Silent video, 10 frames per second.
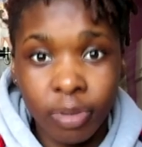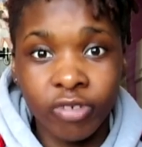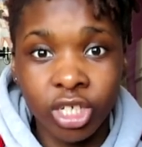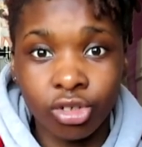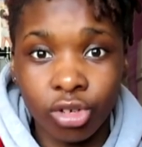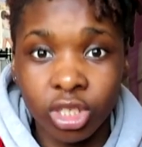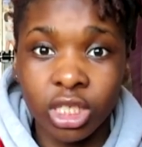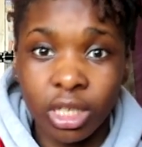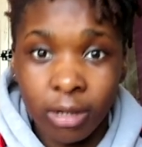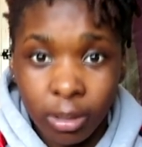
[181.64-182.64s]
resources
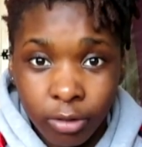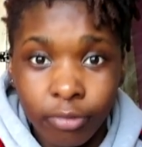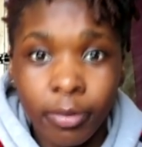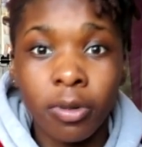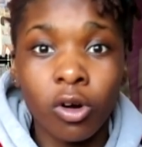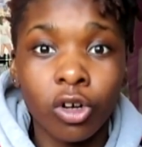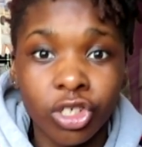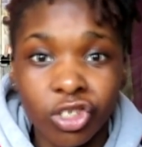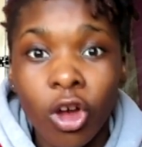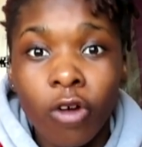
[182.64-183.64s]
and I'm going to report
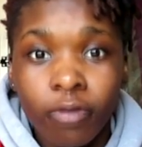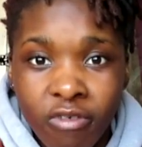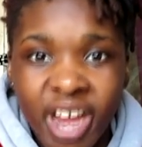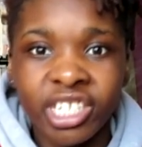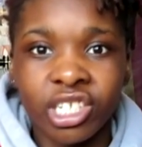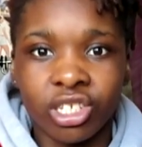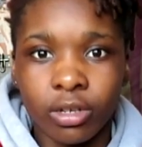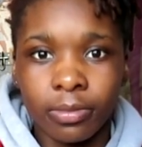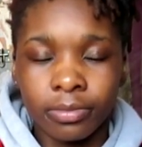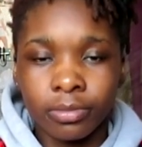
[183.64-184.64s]
you for racism.